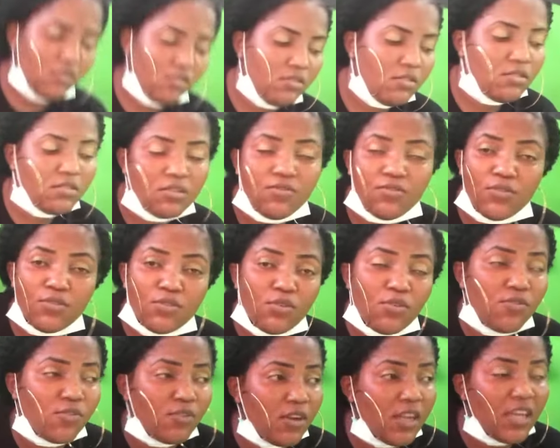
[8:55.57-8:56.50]
The food
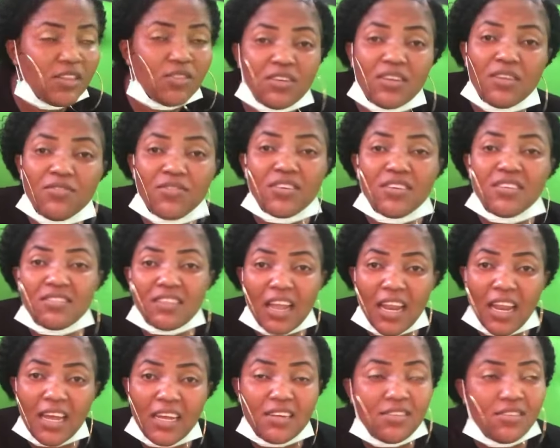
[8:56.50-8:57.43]
not full at all. Even the
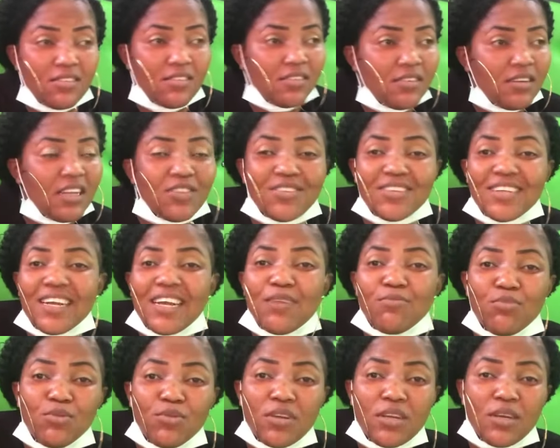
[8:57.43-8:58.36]
salad, I thought I
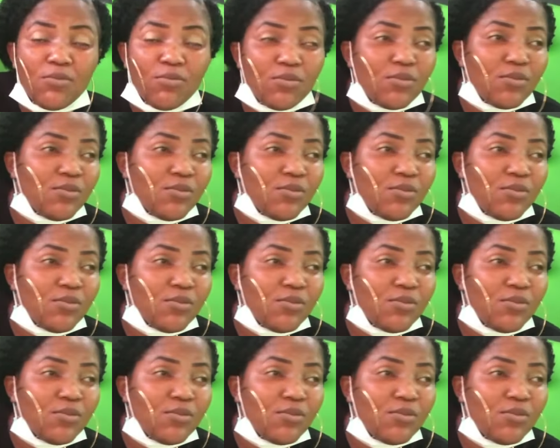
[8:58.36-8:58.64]
can break up.